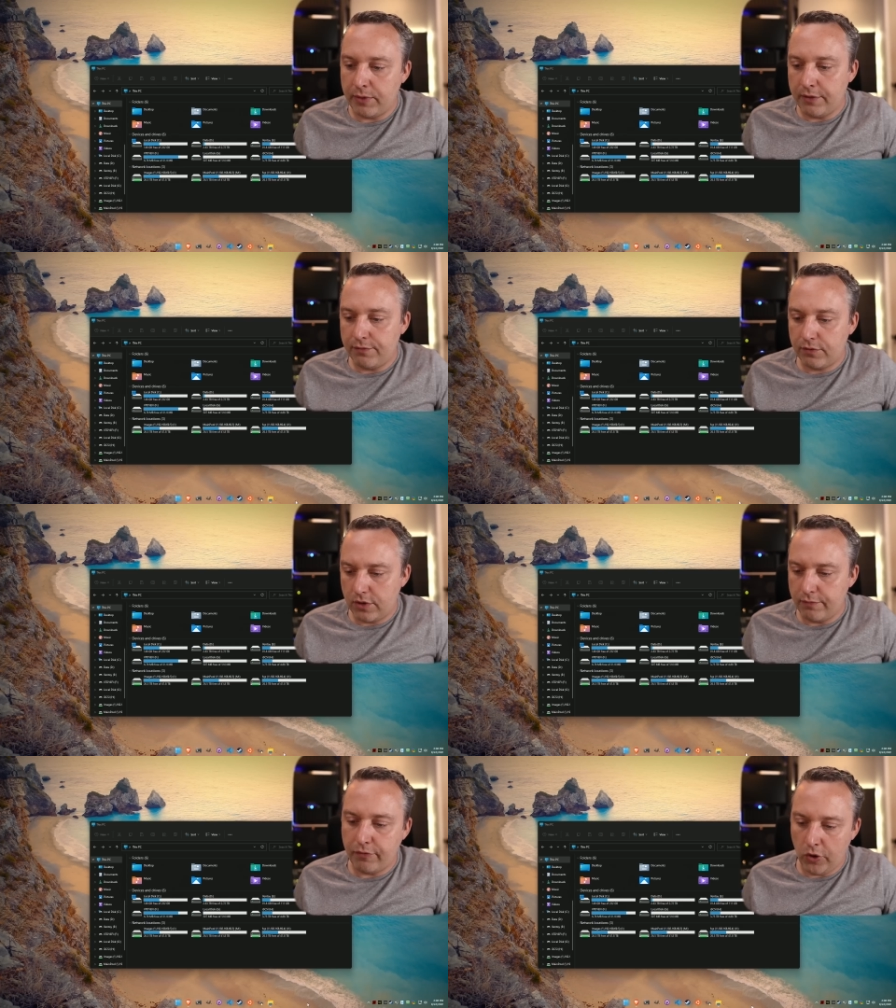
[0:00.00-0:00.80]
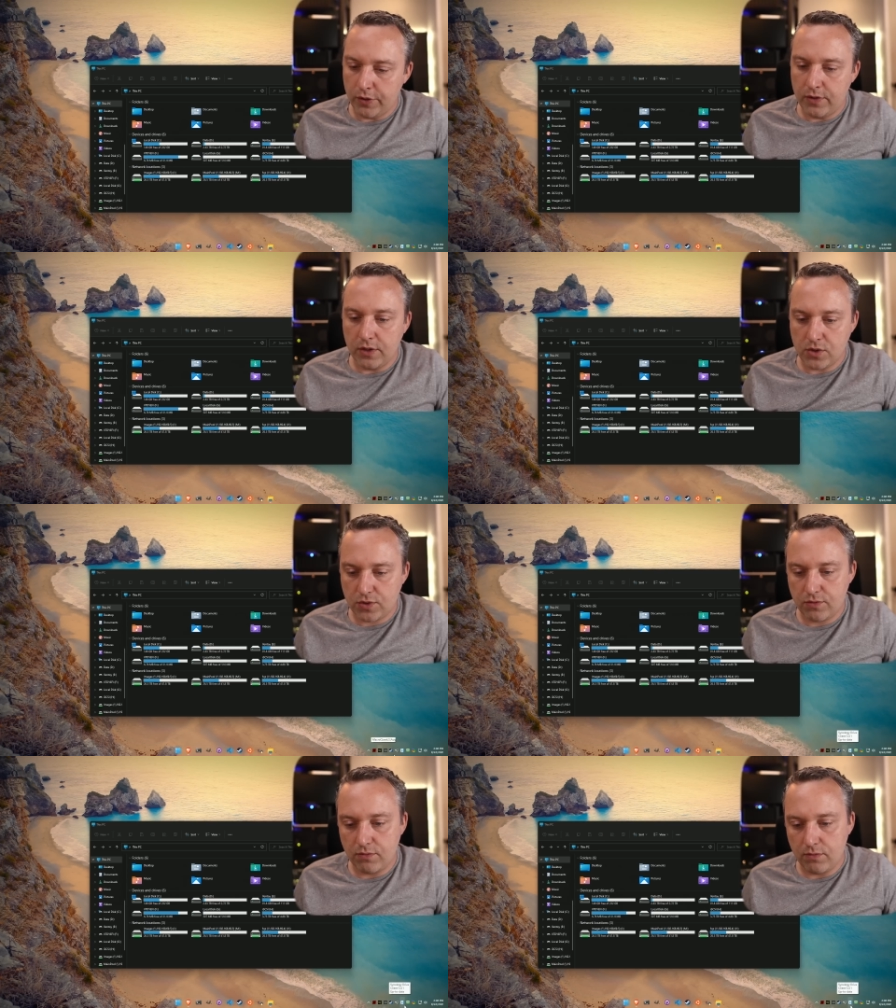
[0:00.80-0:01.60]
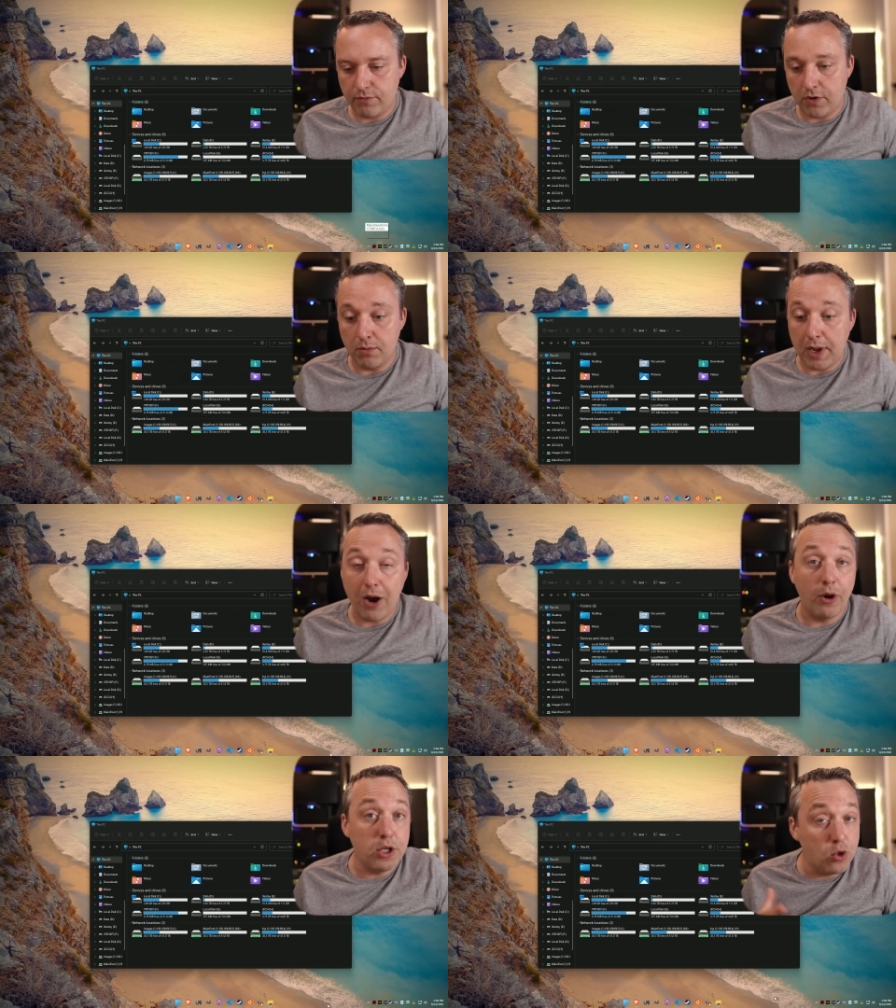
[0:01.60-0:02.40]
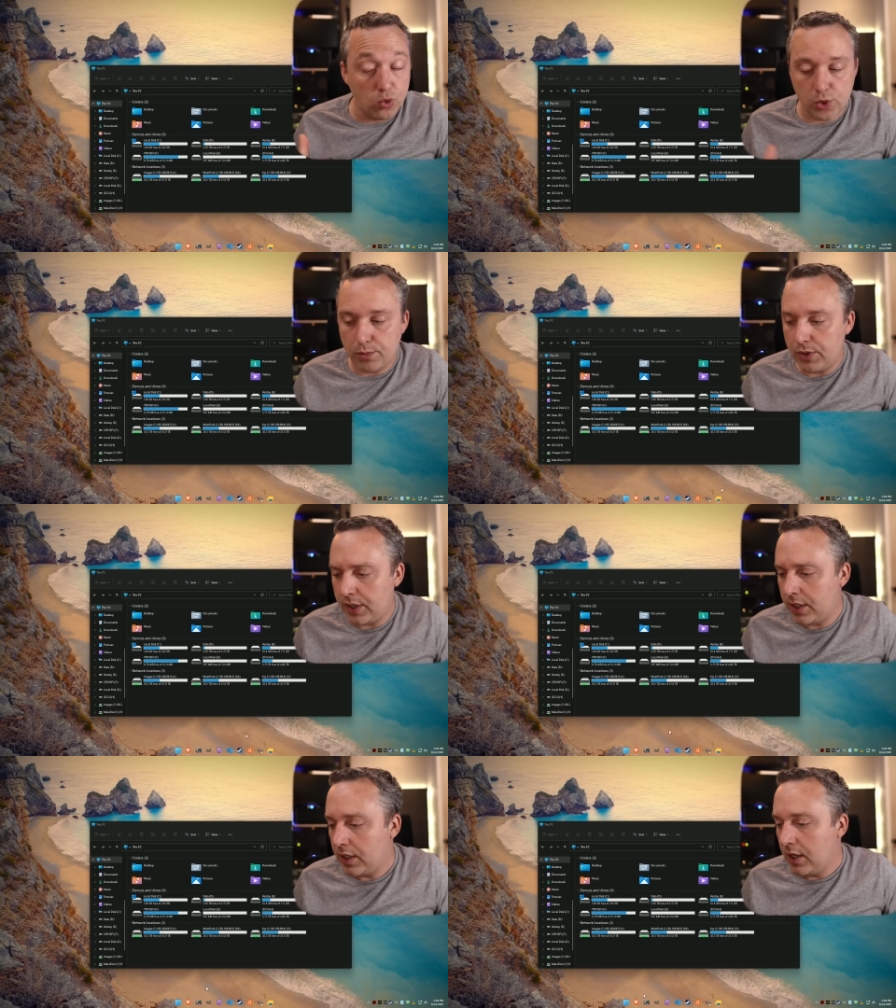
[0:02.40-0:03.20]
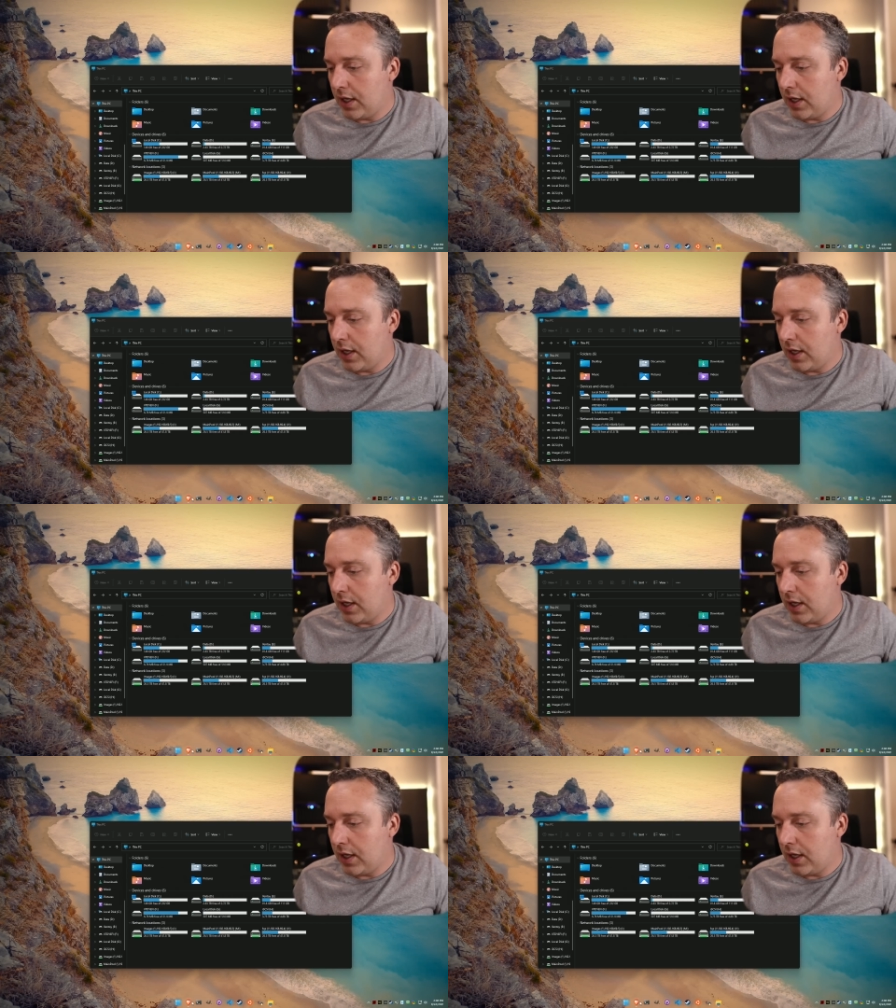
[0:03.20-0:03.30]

they've converted this from how it used to be